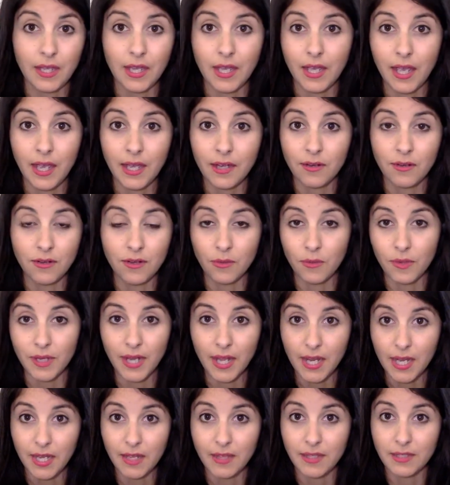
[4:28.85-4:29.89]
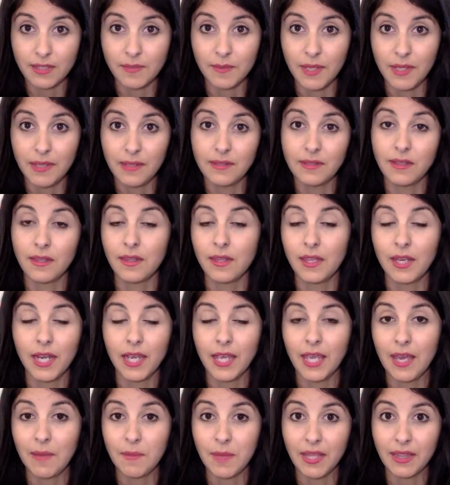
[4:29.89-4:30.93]
Like, I don't know what any of this means, and then I
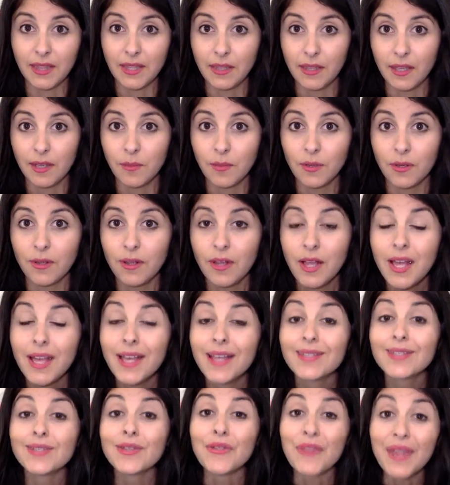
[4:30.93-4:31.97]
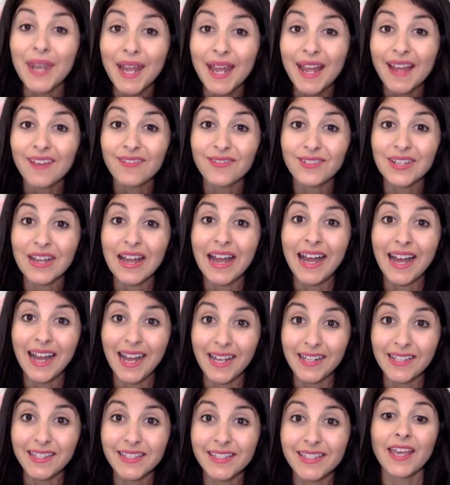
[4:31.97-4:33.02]
can't make the label. So then I have to
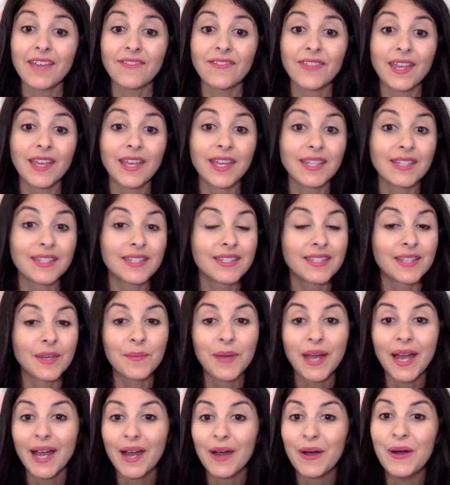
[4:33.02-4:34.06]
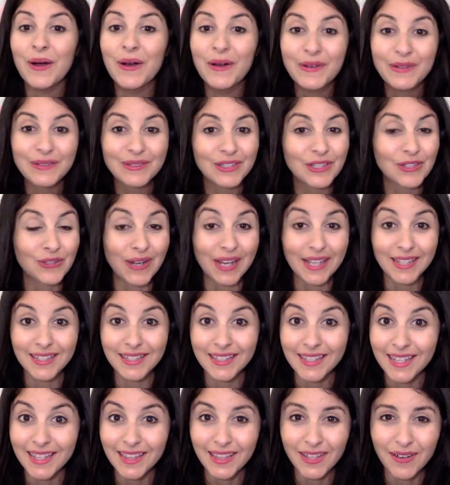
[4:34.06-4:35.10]
ask if they can somehow
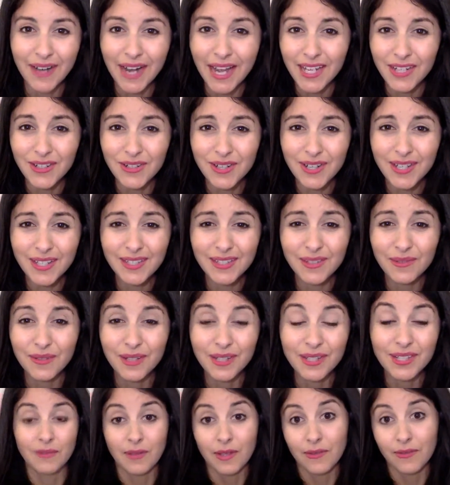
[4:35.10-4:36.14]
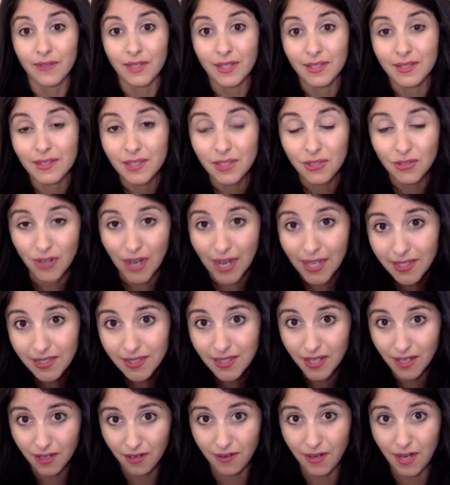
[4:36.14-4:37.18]
translate their address, which if it doesn't
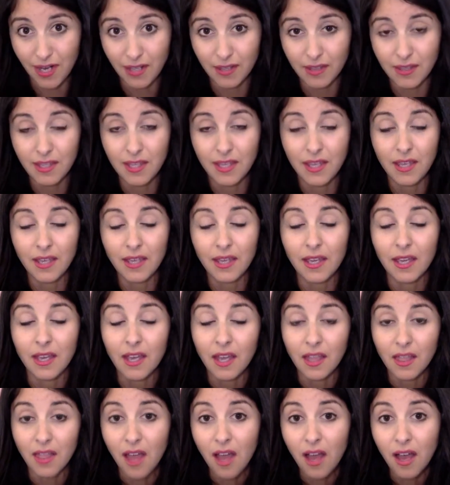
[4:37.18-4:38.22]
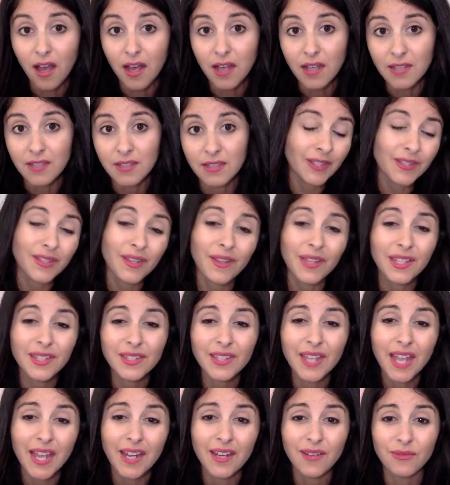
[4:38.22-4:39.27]
translate correctly, it could get lost. So that's
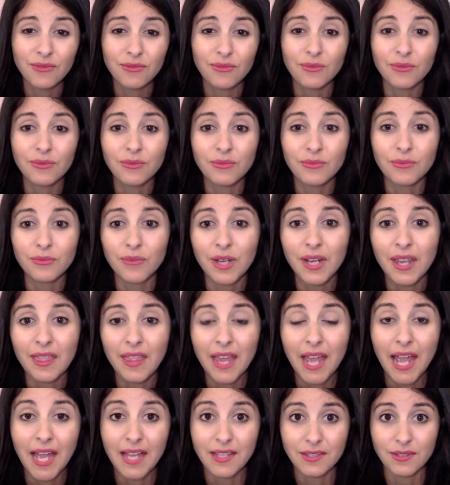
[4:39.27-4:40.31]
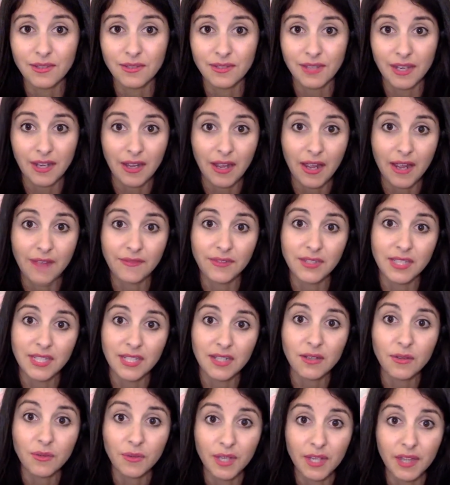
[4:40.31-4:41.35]
kind of one of the hassles that you have to
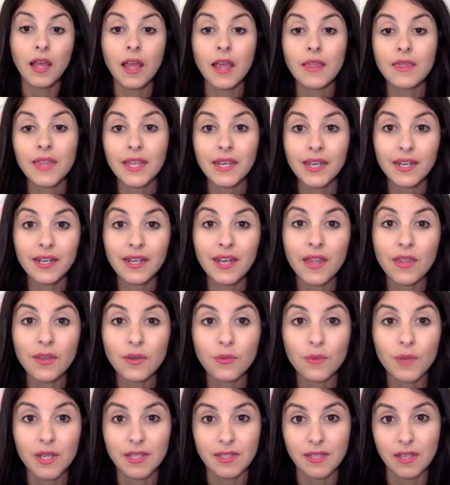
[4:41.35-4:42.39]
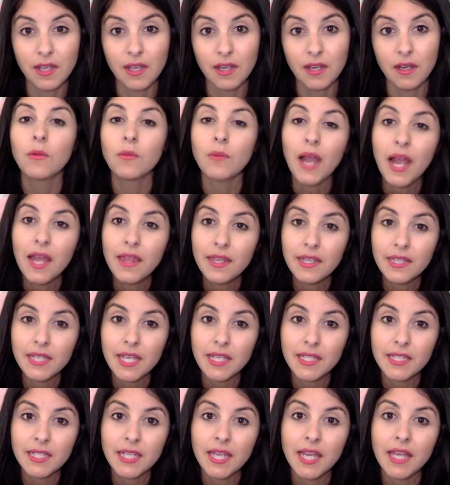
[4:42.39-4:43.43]
deal with. And then another reason why they
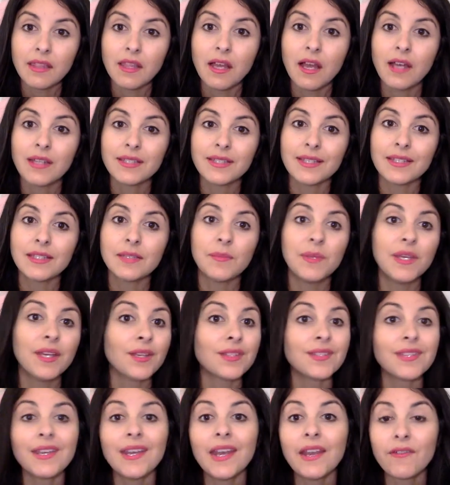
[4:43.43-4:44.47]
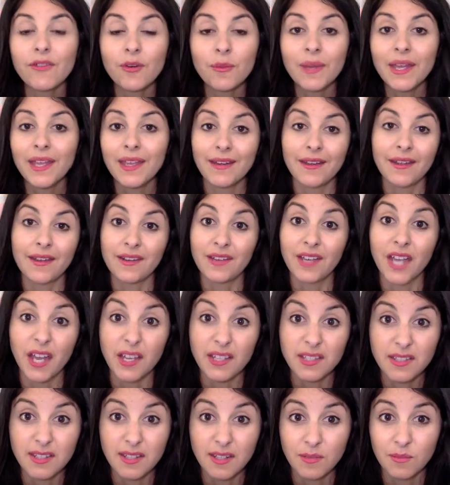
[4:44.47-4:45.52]
tend to get lost is because they never make it out of
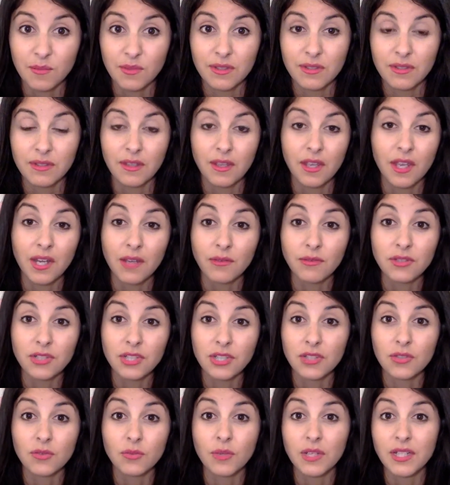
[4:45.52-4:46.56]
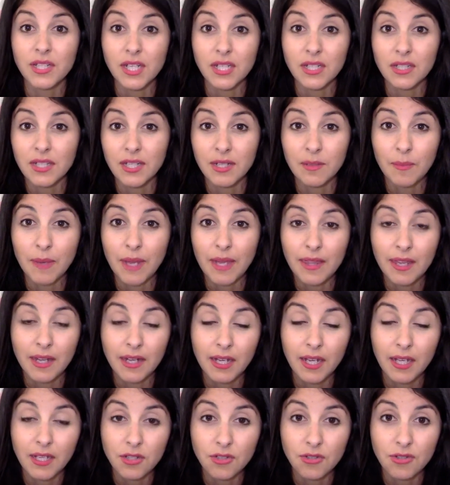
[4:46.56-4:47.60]
customs, and it was just rejected by that
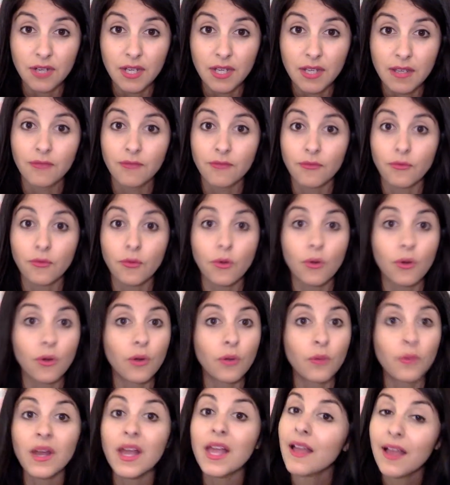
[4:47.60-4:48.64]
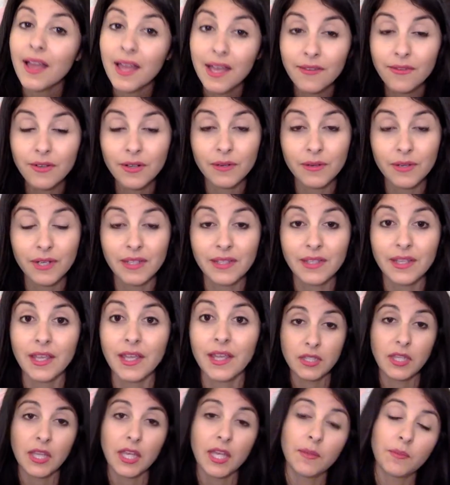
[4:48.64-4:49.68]
country for whatever
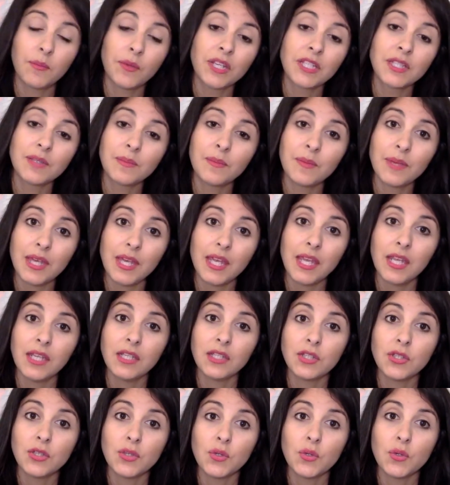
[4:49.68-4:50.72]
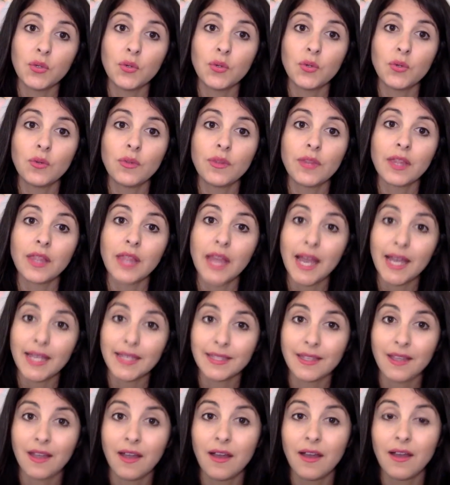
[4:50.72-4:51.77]
reason. That brings me to the
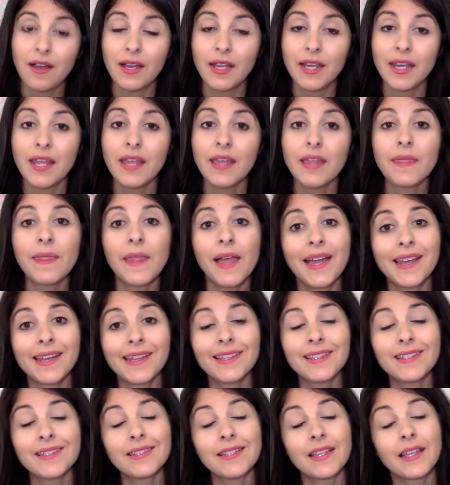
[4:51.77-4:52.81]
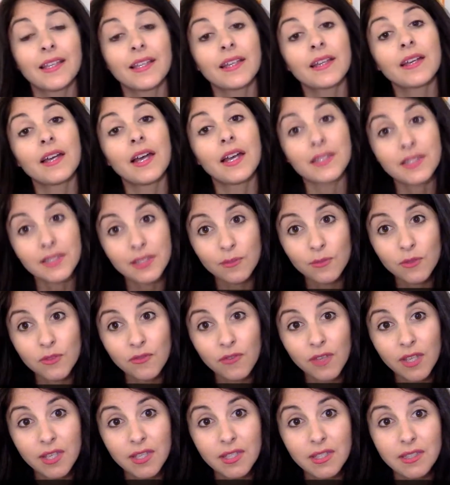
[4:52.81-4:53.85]
last con, and that is that customs
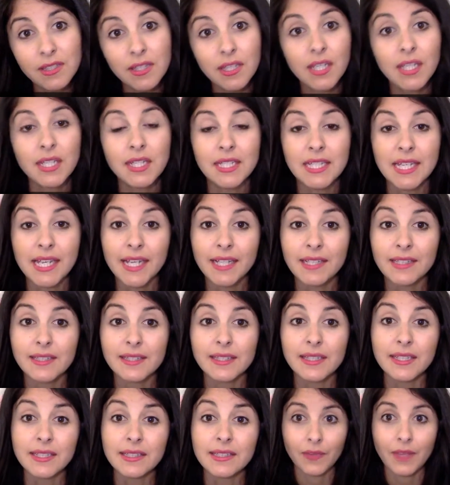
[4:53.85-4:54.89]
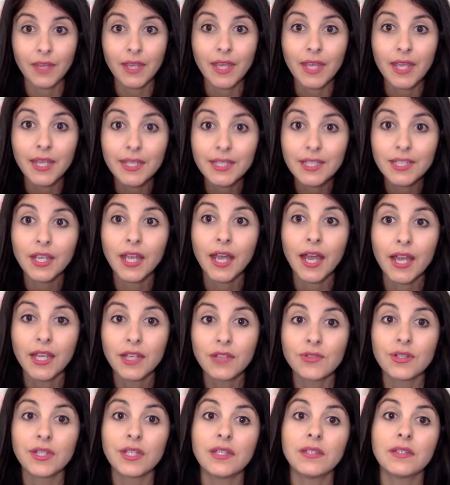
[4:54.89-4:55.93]
fees and taxes. Each
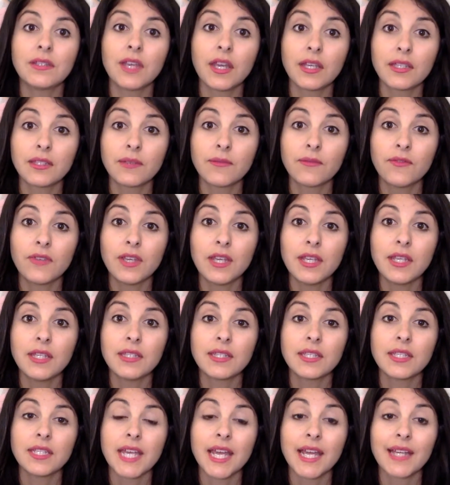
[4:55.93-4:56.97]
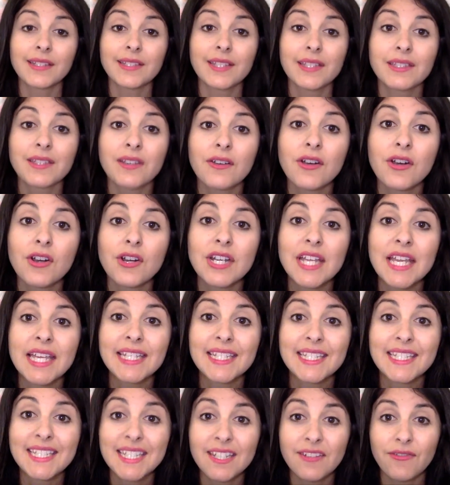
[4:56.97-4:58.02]
country's custom fees and taxes are
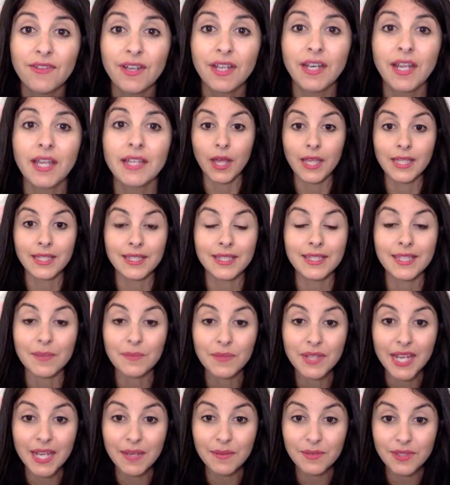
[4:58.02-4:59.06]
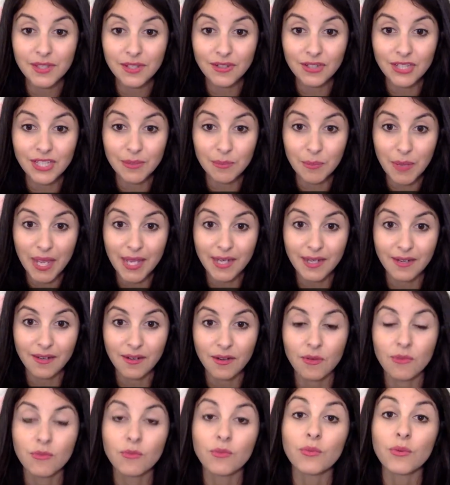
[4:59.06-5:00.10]
different, and sometimes they're dependent
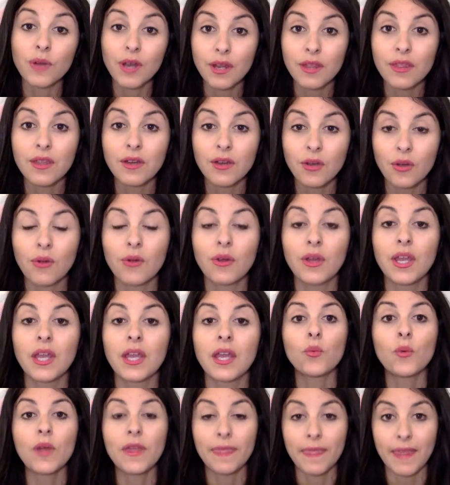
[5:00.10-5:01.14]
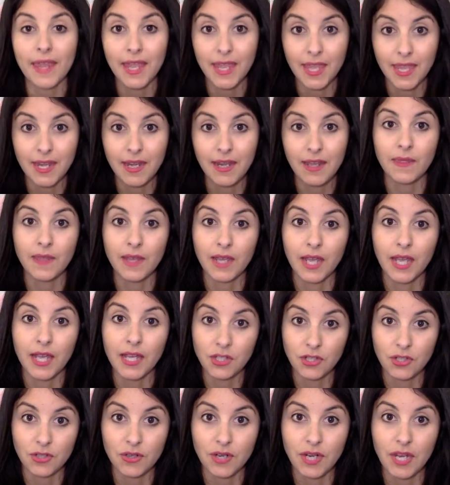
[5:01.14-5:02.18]
on where they're going within the
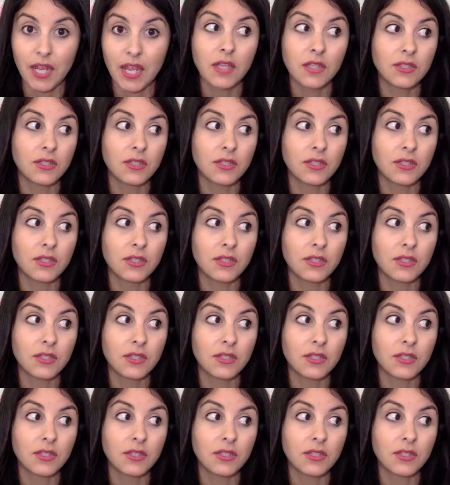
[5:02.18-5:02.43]
country.